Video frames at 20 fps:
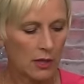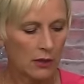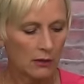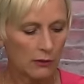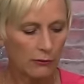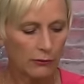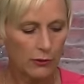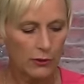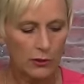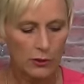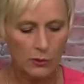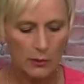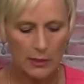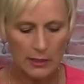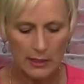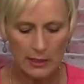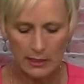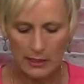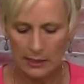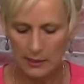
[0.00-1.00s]
The first one
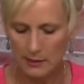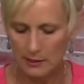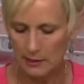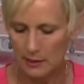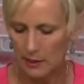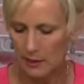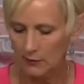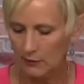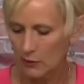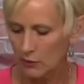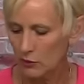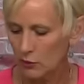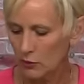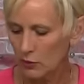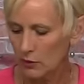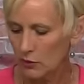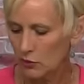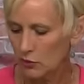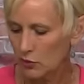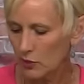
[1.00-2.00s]
is that you
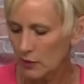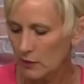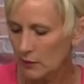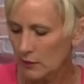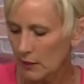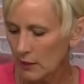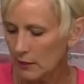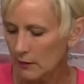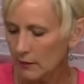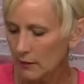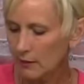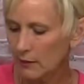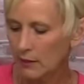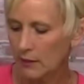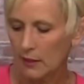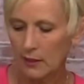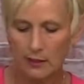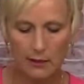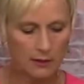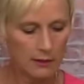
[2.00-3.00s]
can just take the
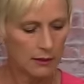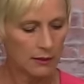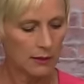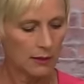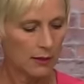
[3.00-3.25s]
lid